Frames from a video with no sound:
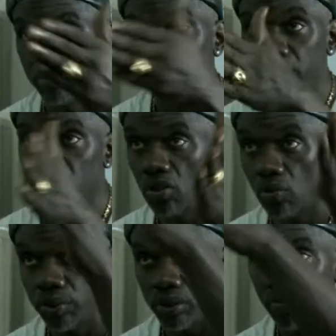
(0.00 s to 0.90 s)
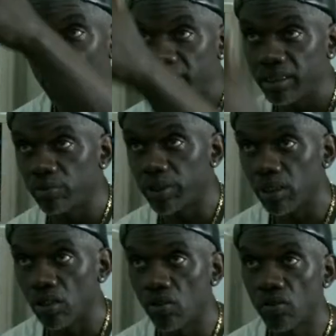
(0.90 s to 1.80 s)
depending on what direction we
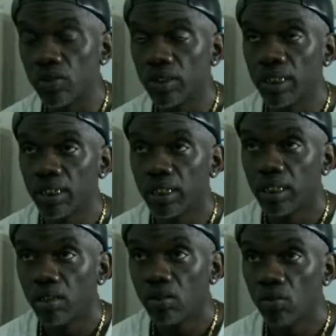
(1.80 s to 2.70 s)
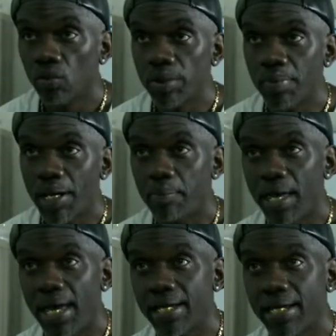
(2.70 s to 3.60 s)
go, we might
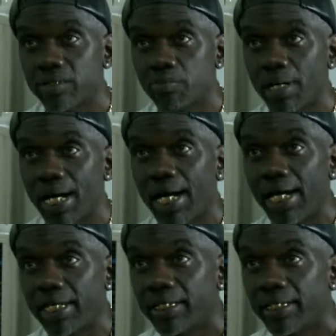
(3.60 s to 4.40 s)
pass by